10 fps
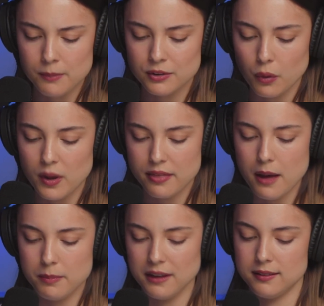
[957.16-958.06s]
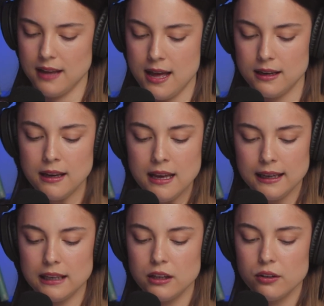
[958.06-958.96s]
So with that being said,
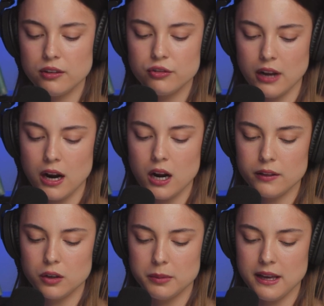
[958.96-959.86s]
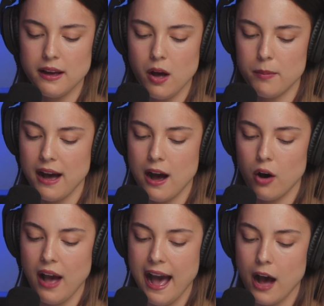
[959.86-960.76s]
can you just share a little bit
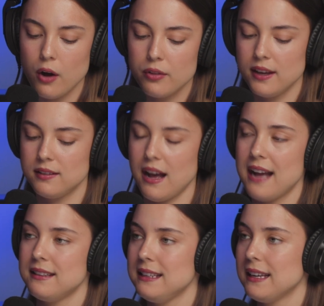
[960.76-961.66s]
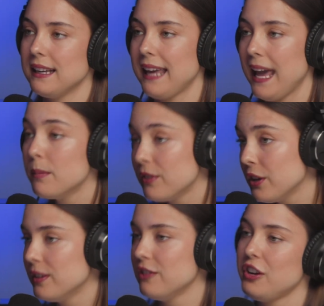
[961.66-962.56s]
about how this idea came to
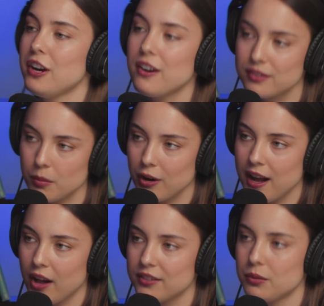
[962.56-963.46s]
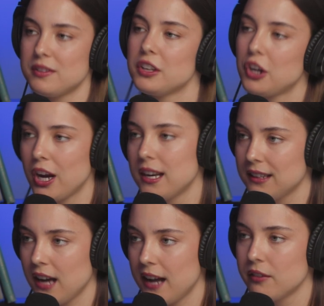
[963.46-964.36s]
you? Did you hear it somewhere else? Was it
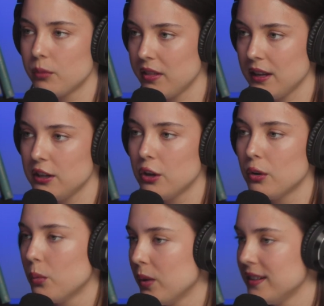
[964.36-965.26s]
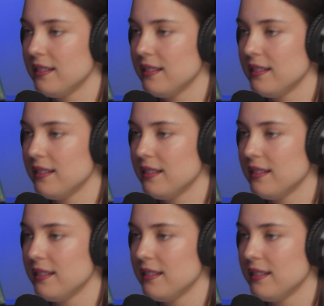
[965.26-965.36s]
curated kind of within you? When